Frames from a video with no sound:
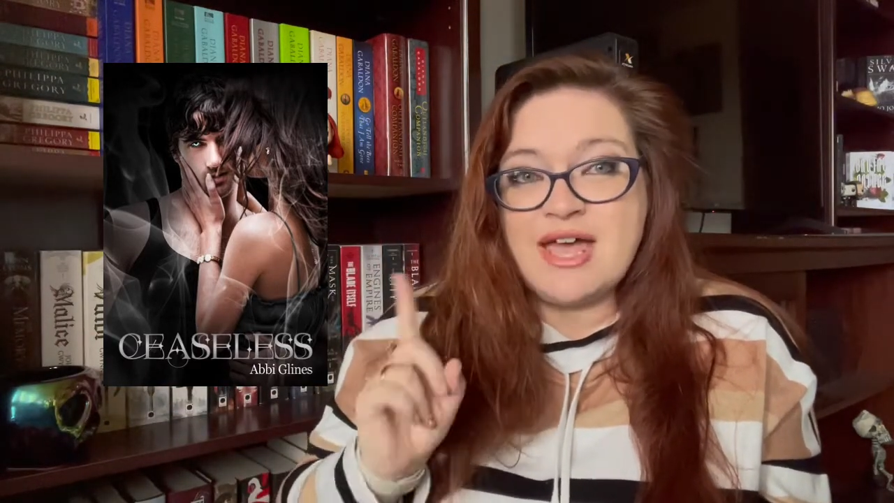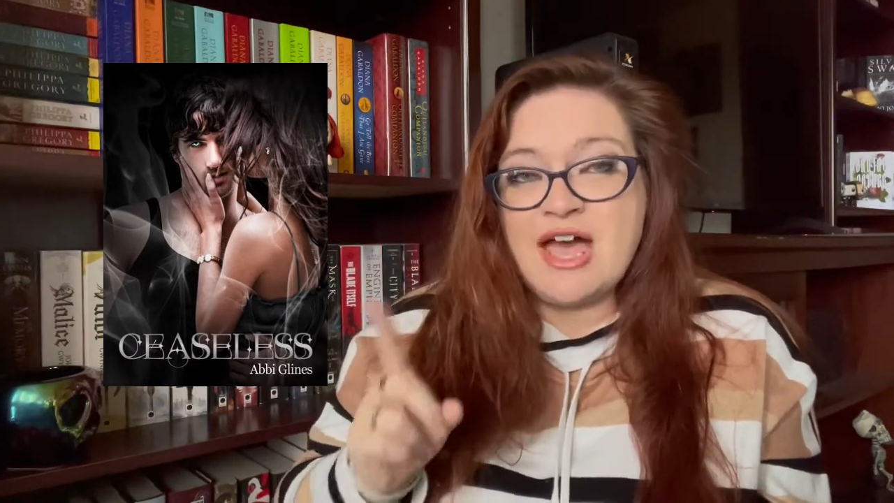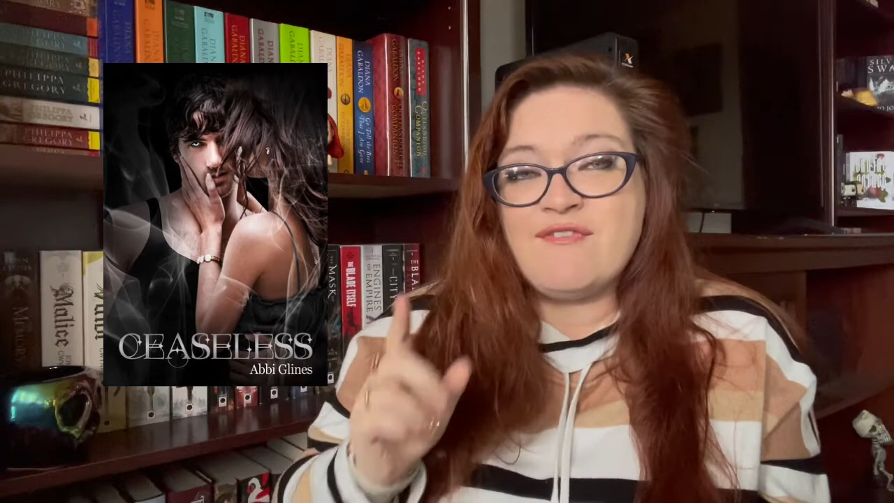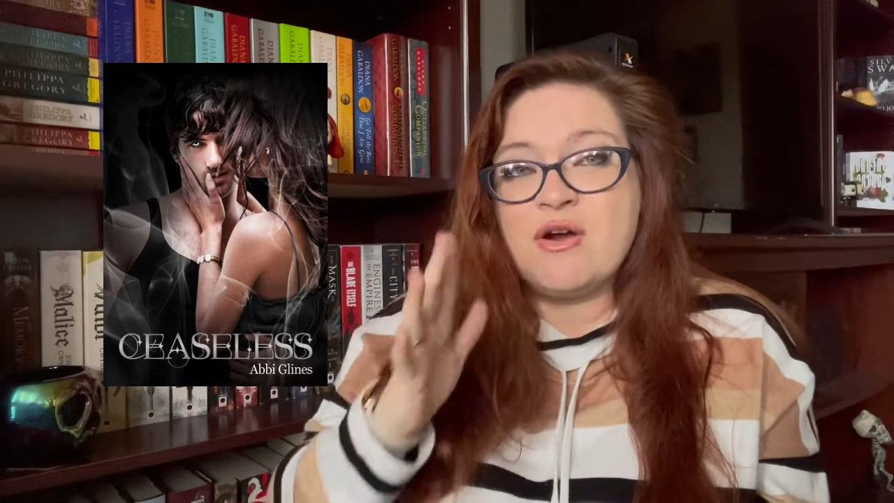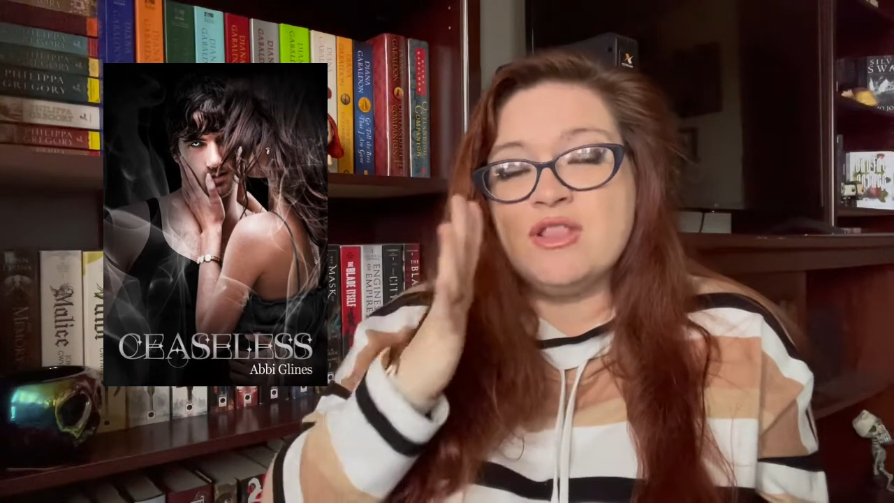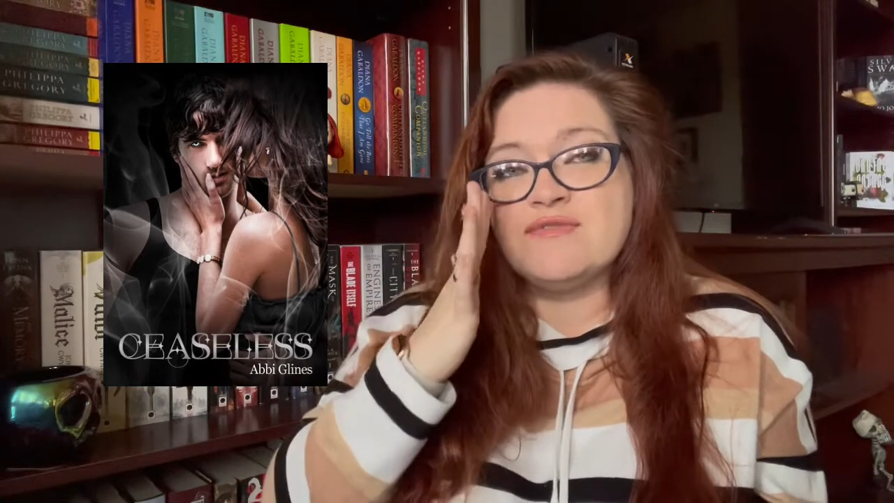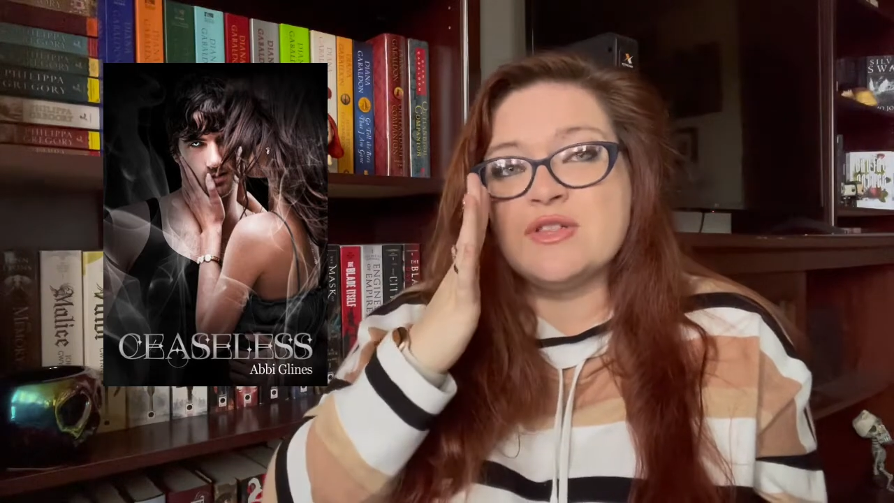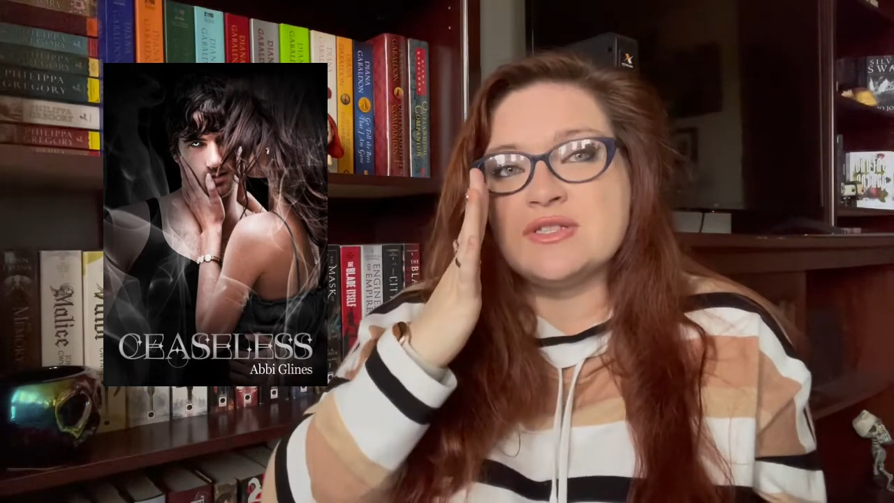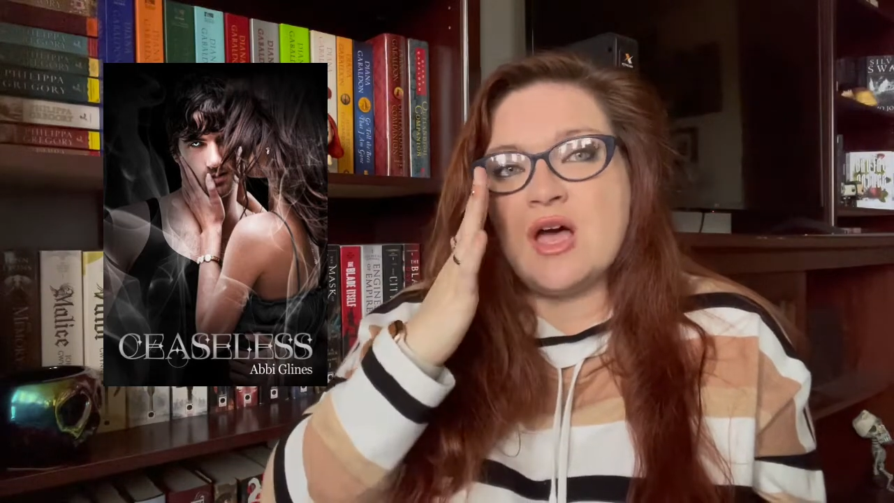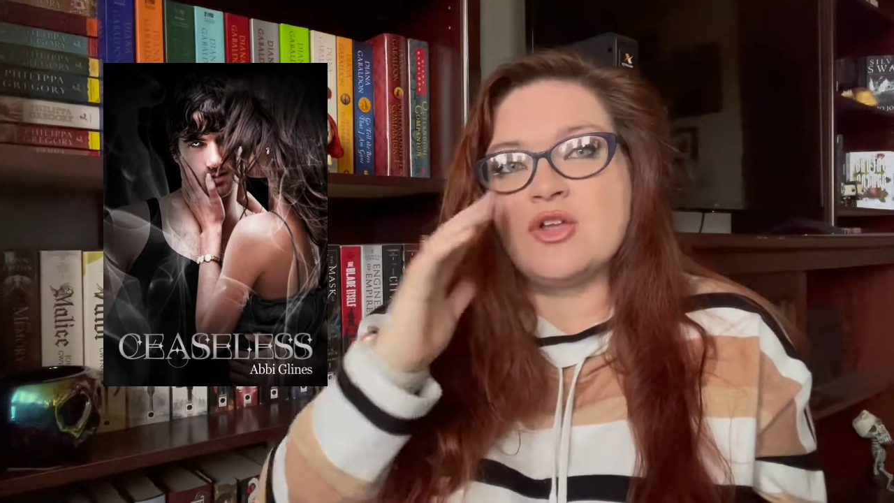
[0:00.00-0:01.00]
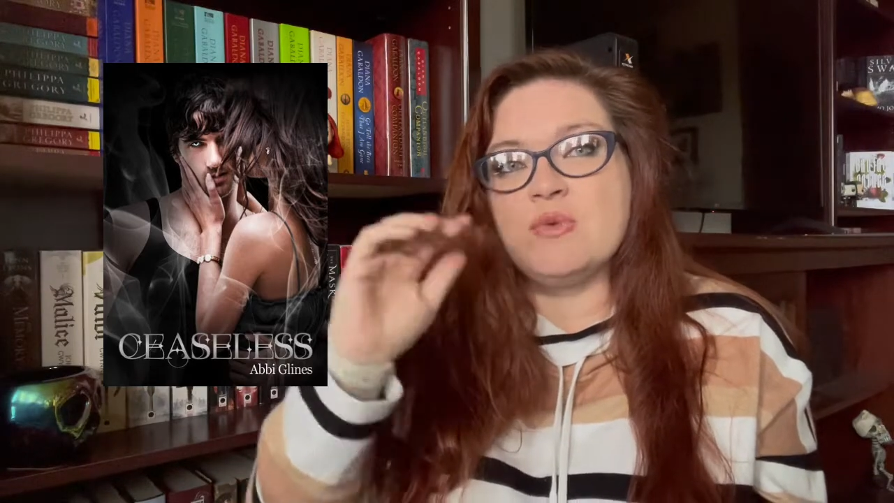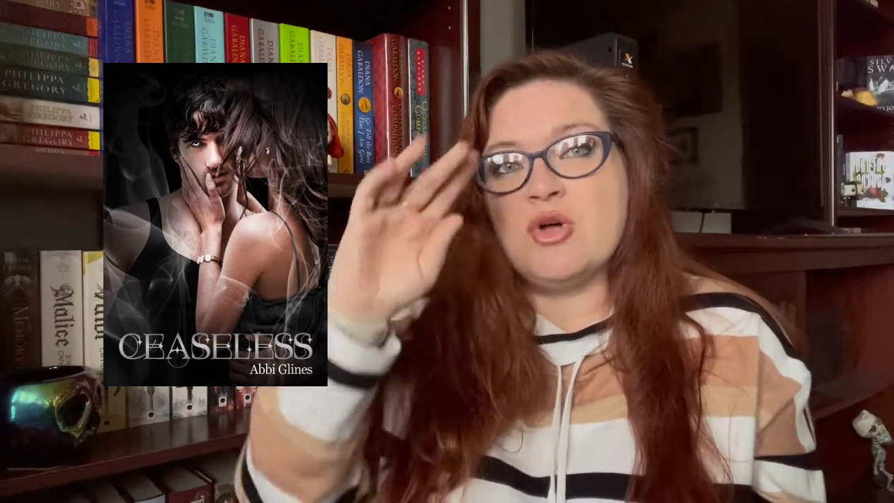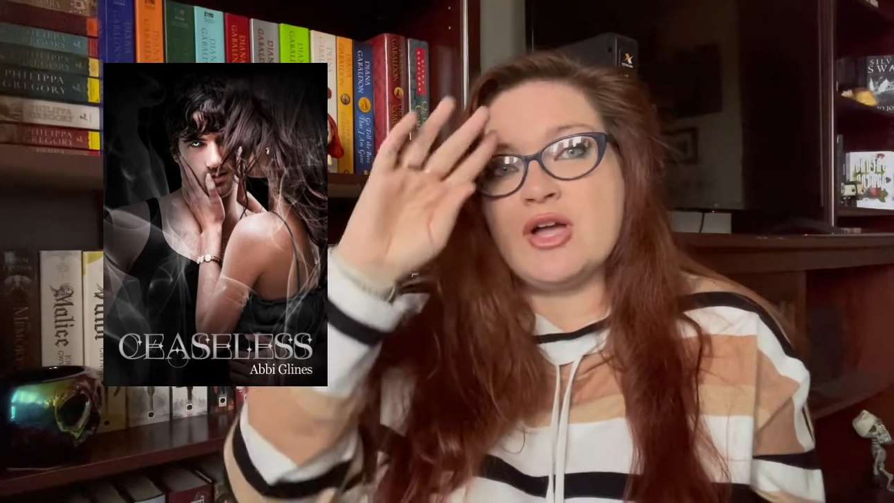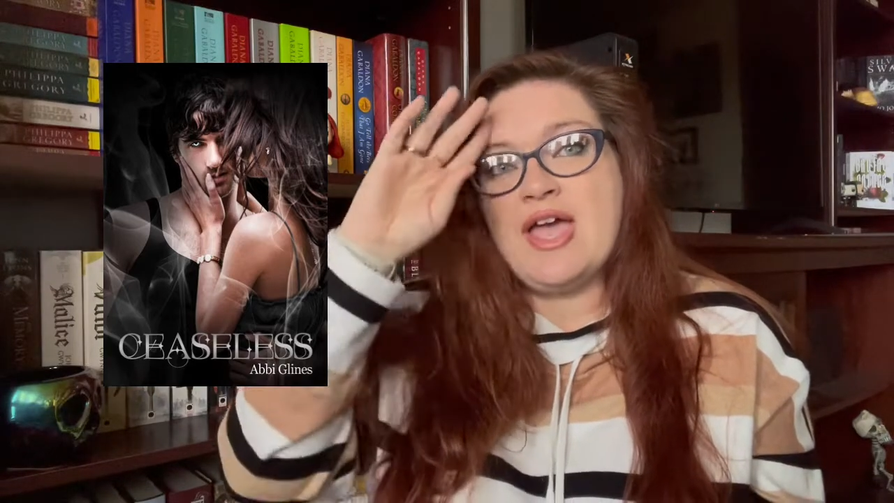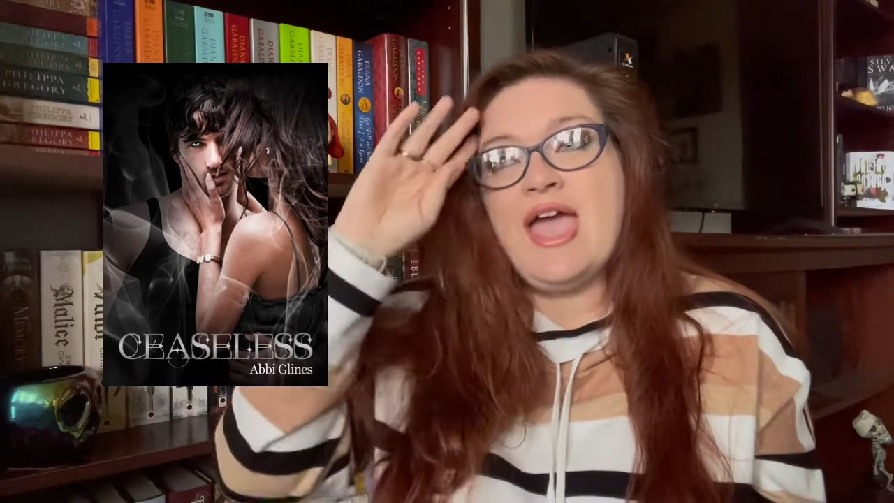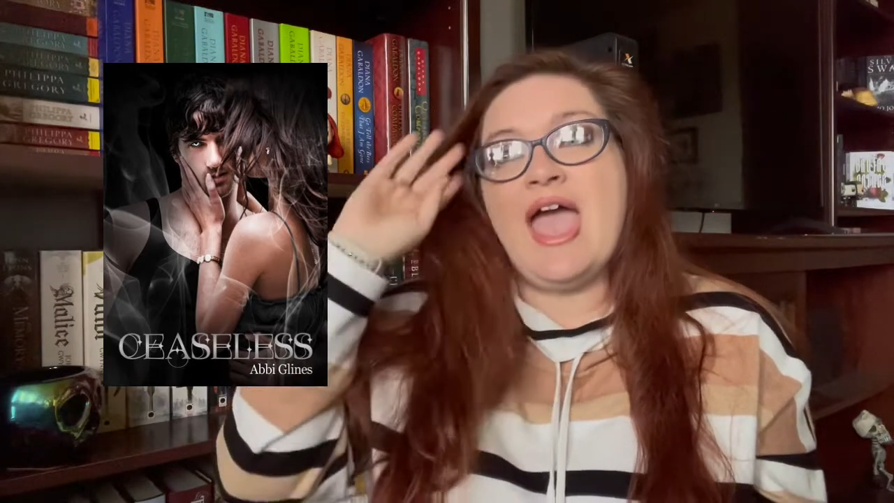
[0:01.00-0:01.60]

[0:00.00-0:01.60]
on this audiobook,